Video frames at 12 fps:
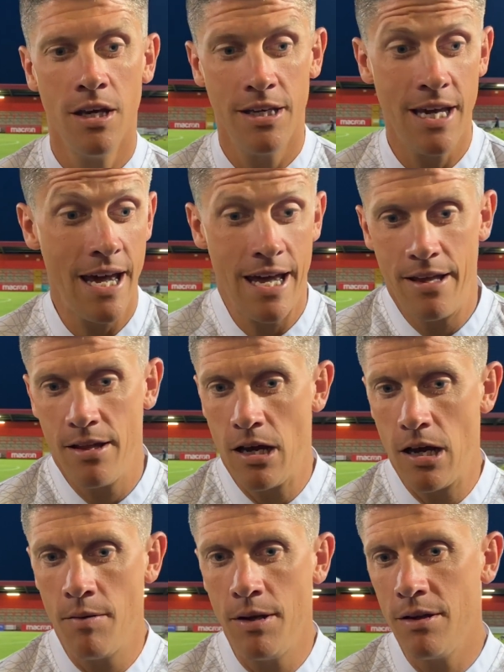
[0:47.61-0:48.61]
Yeah,
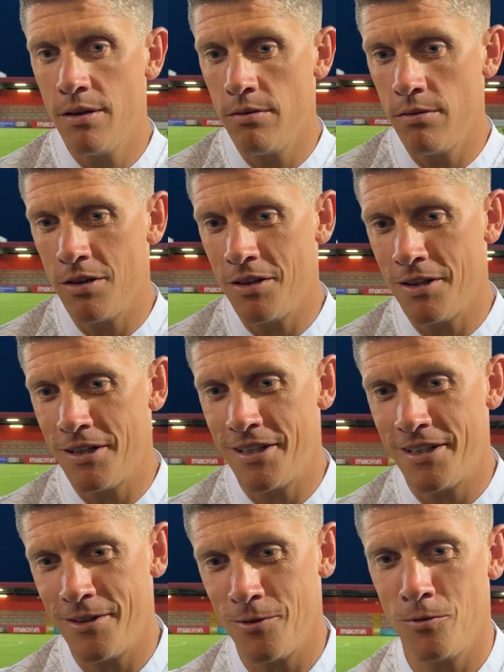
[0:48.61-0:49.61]
I mean.
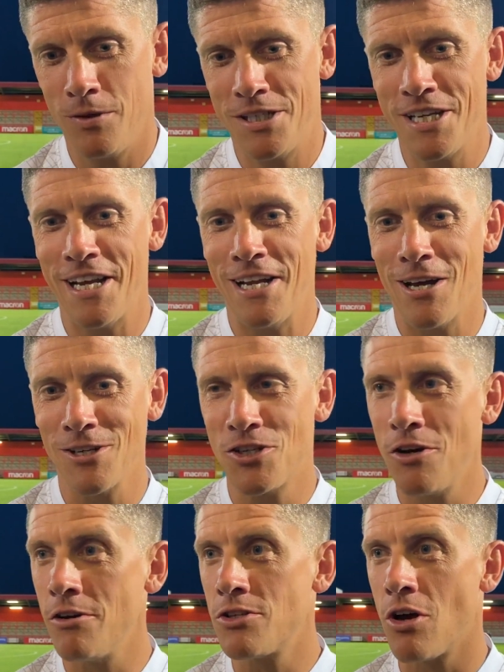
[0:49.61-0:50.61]
Uh, we said it
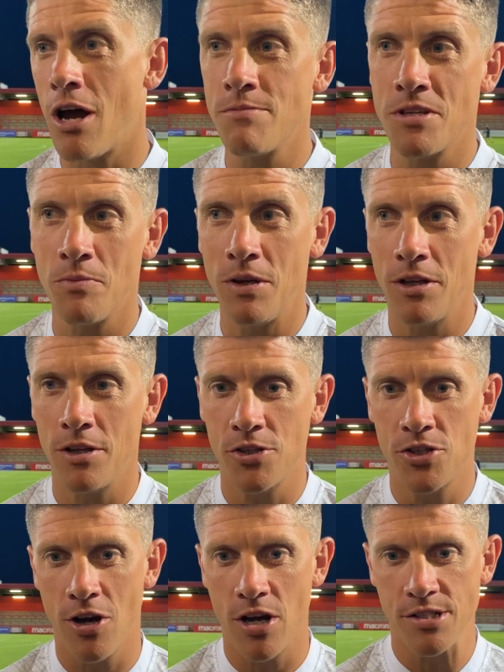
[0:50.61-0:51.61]
last year at times, didn't we, that the
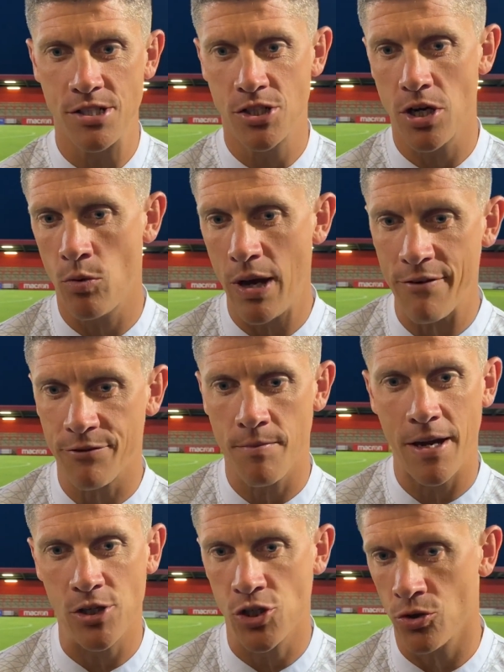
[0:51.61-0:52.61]
chances. So we have to
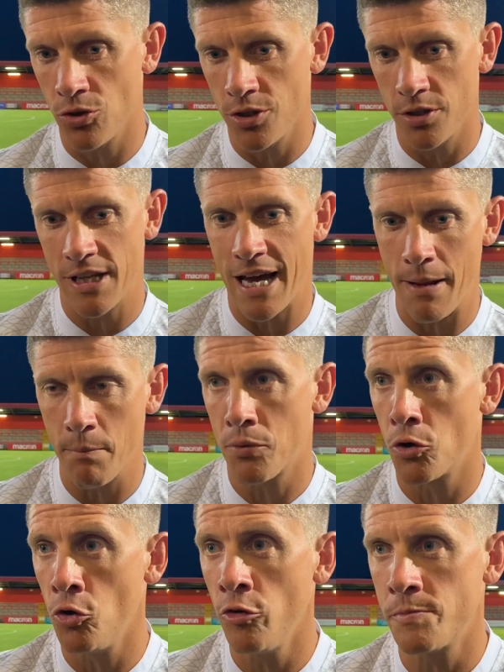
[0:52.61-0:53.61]
make sure that that
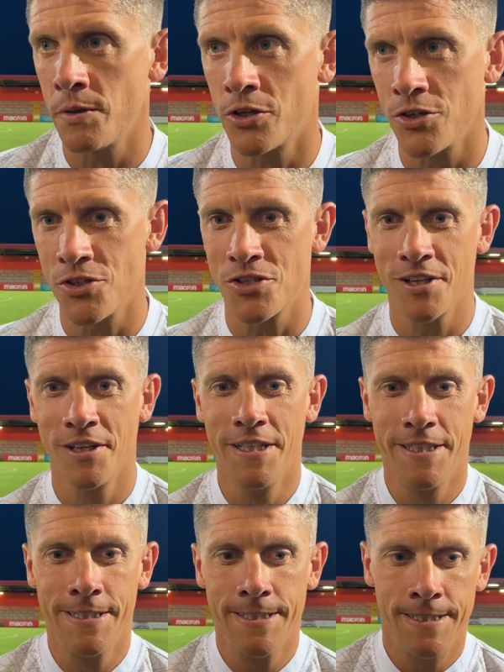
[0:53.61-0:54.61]
improves because
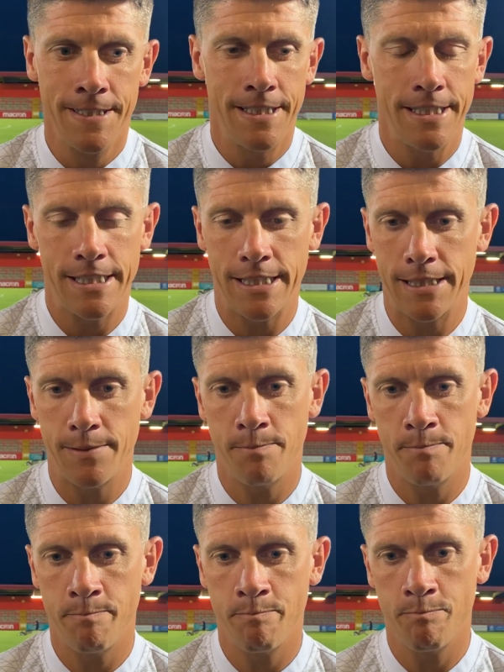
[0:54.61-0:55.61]

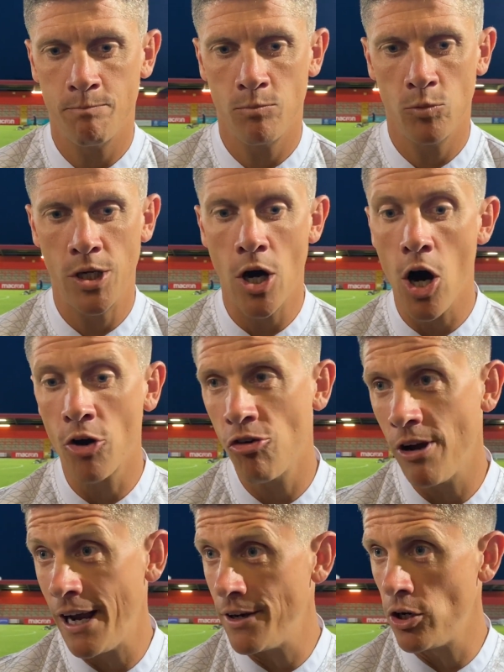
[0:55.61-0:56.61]
um, we are
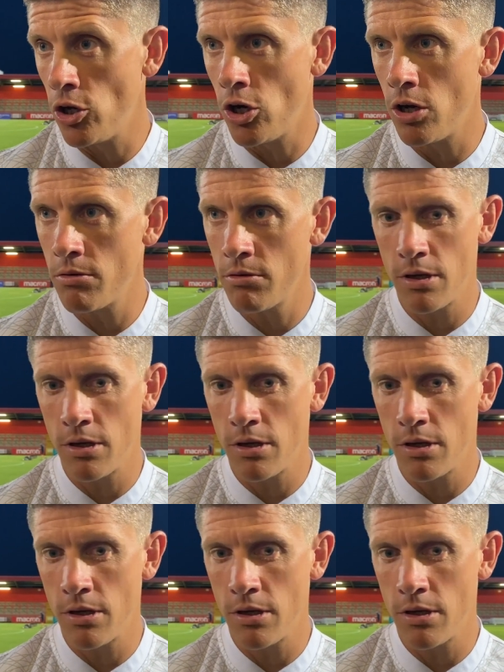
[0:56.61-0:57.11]
creating a lot.